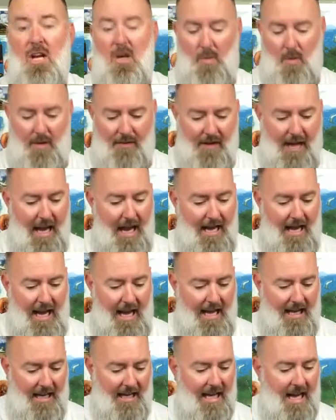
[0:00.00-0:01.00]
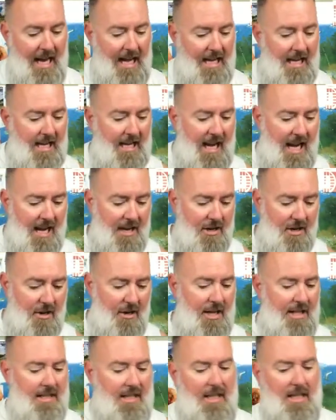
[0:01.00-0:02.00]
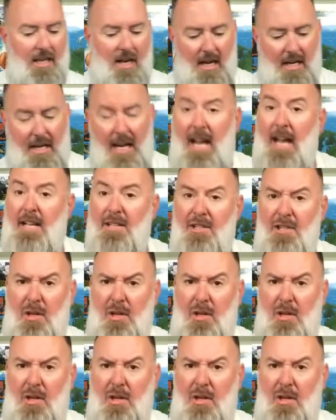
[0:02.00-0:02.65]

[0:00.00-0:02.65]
We've got a Canadian ender. It's a young head,